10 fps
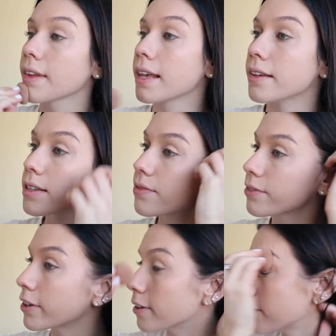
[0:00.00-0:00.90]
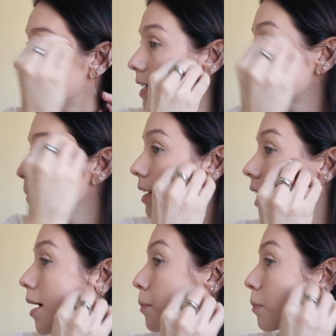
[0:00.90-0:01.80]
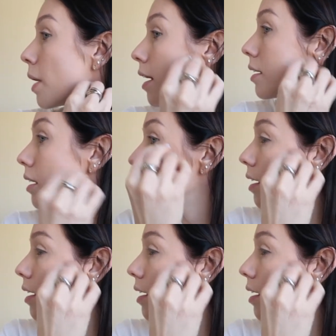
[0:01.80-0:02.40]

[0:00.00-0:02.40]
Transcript: is for face makeup, but